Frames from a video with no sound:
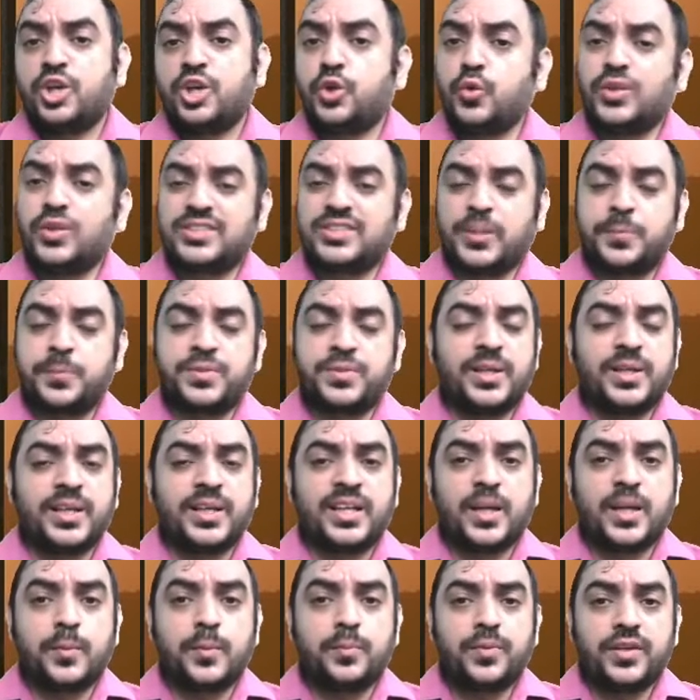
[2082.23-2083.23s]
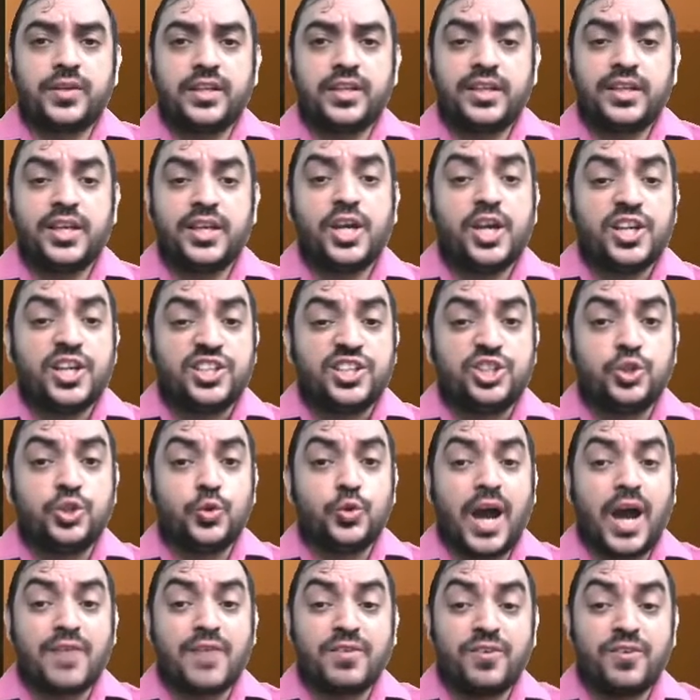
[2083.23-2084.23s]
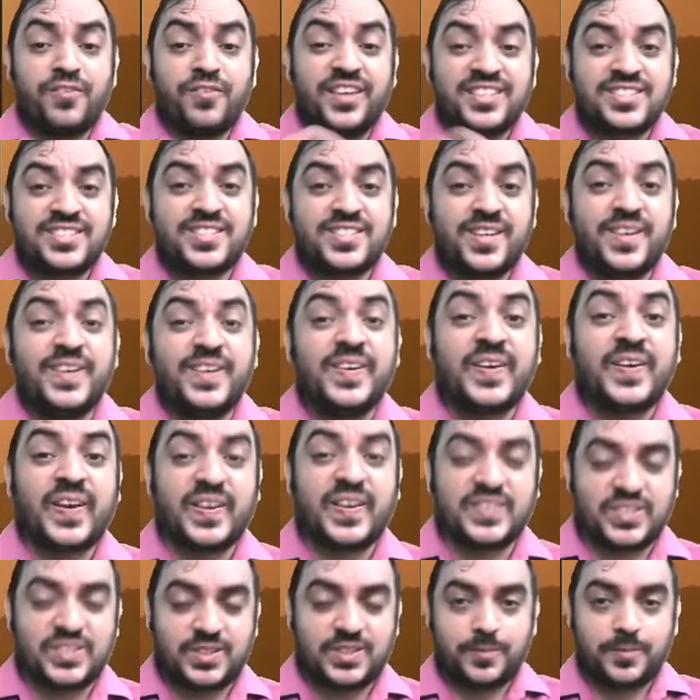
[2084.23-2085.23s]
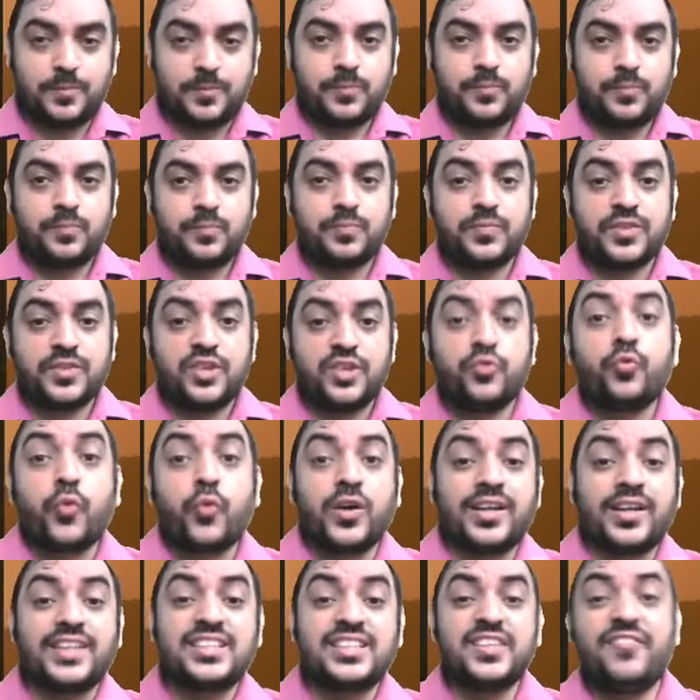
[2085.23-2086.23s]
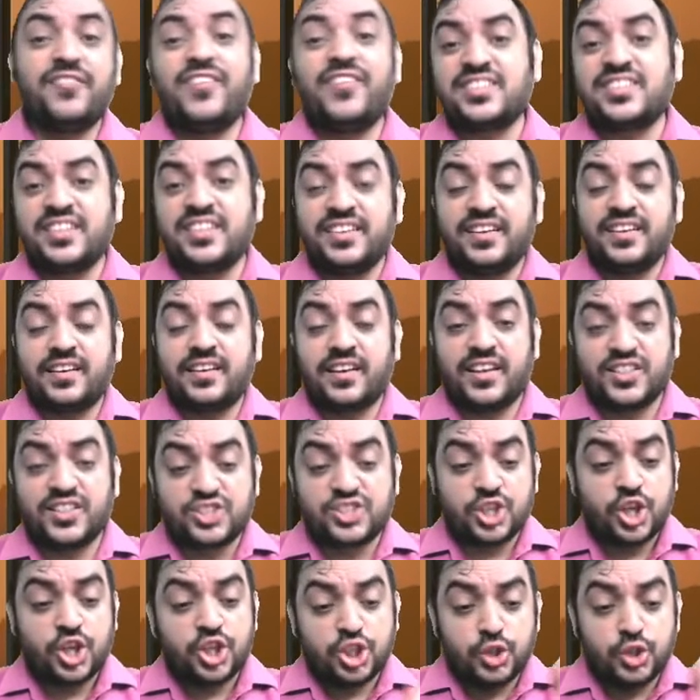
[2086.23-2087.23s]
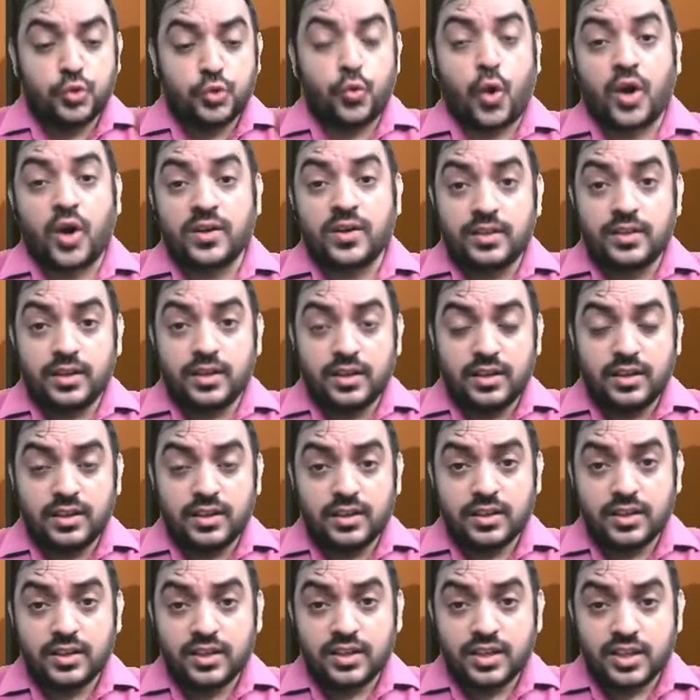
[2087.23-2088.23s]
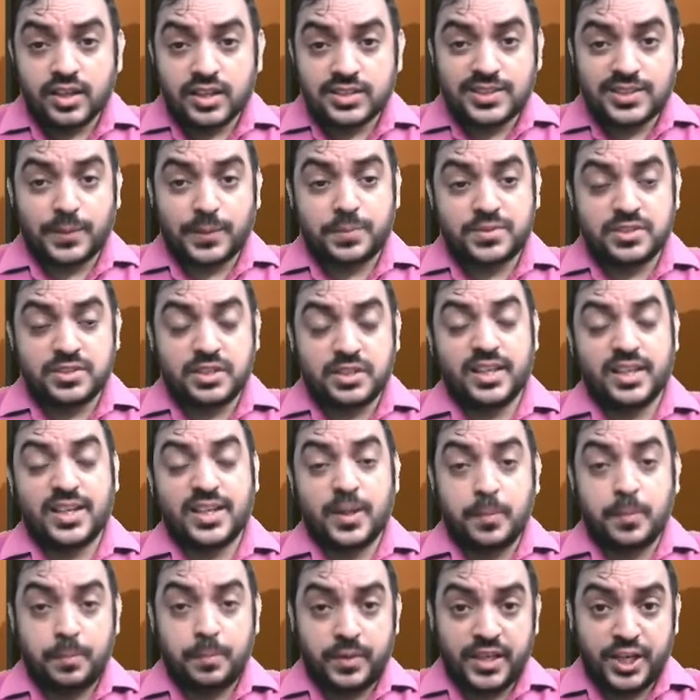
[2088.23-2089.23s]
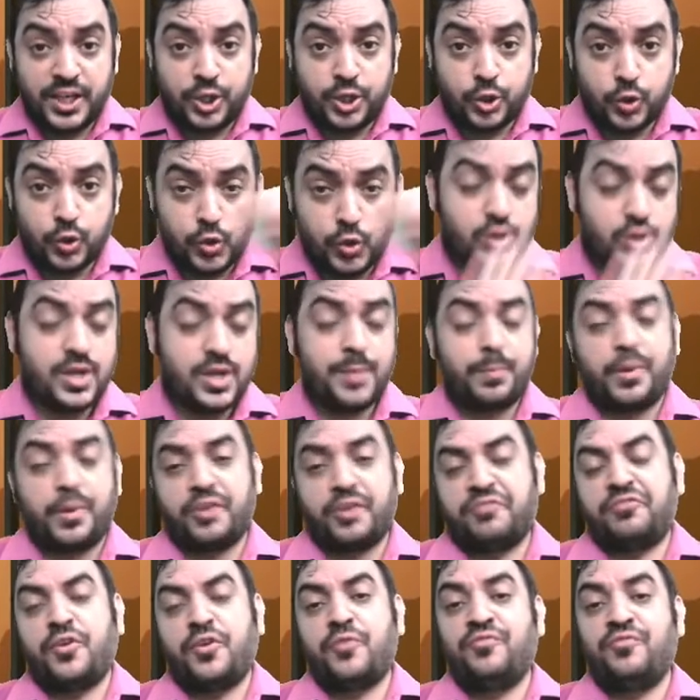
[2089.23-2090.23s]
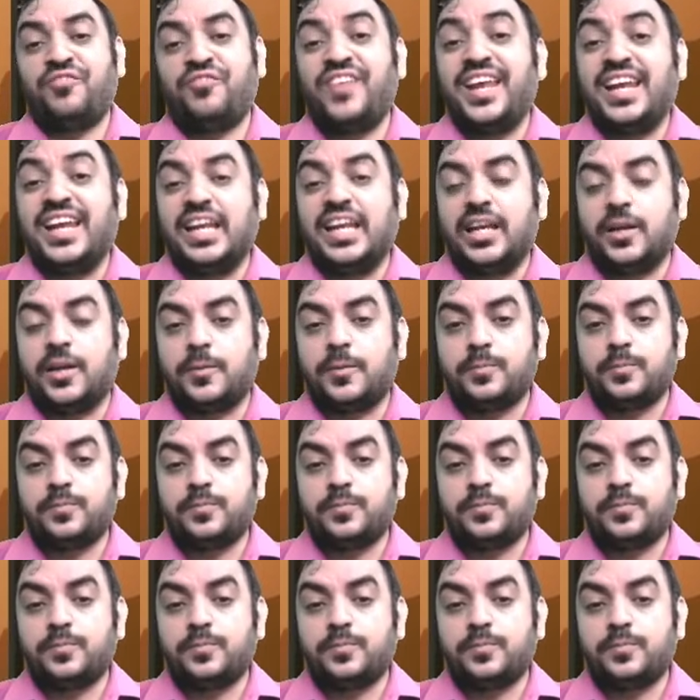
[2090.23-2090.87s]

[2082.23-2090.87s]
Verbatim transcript: to a subsidiary company? You have a vested interest. What is the vested interest? You want the subsidiary company to perform well.